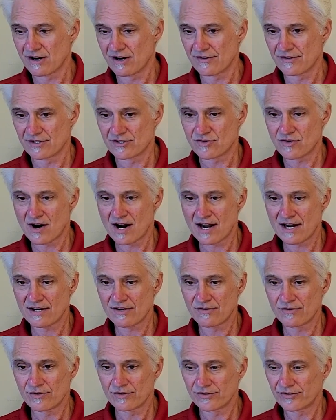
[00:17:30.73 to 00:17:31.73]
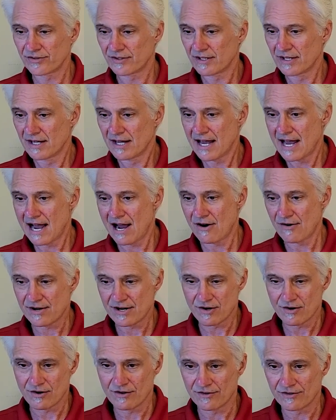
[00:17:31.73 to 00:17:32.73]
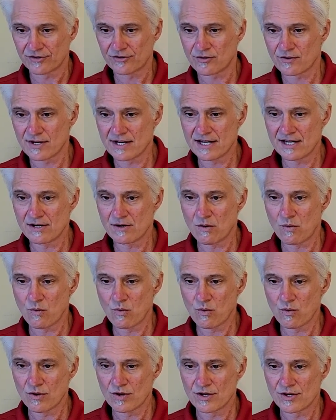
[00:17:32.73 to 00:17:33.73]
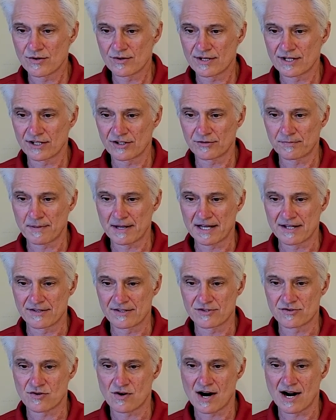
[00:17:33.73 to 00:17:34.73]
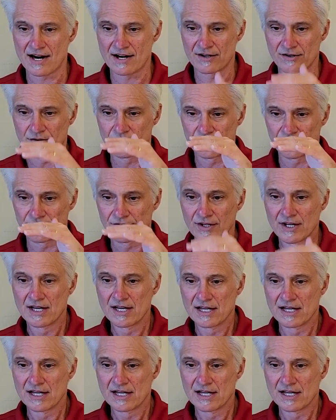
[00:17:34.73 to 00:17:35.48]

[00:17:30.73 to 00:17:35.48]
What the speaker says: on the triangles out here on the screen, or you can expand the triangles